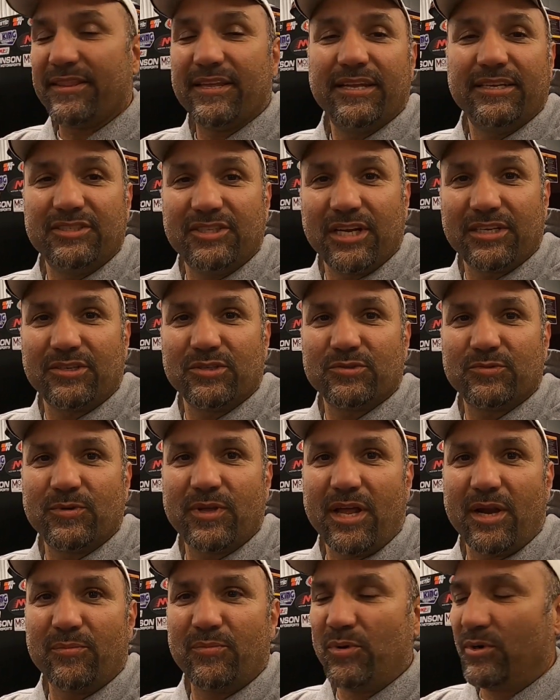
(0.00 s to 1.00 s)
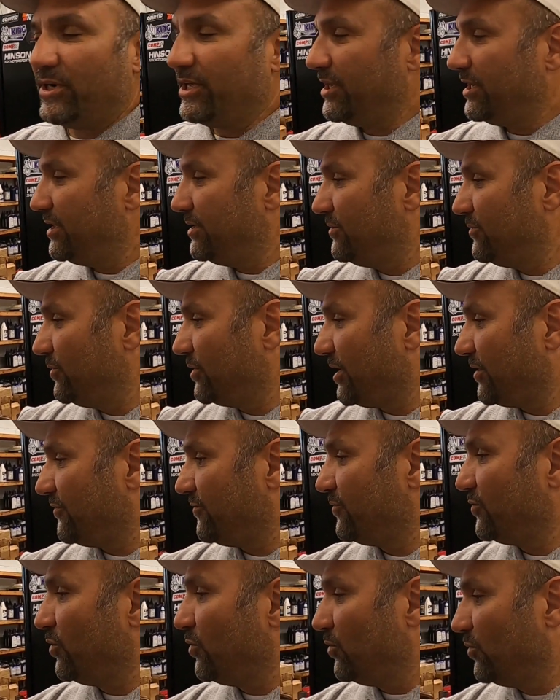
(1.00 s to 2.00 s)
the injectors we got to put in. We got the
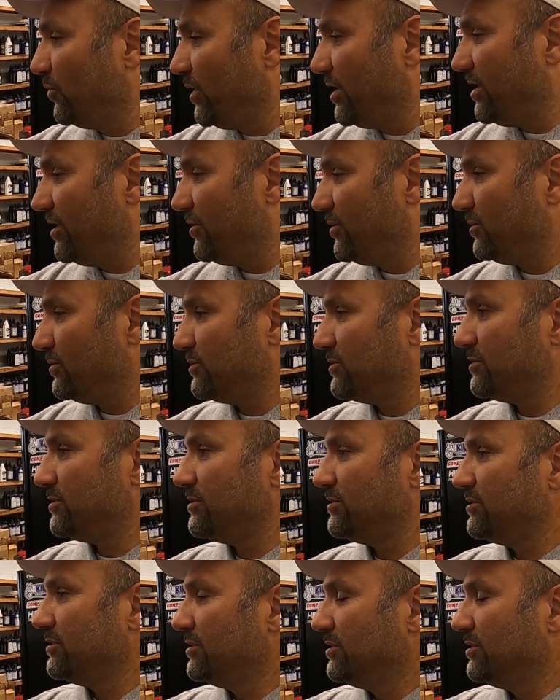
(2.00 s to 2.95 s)
fuel rails.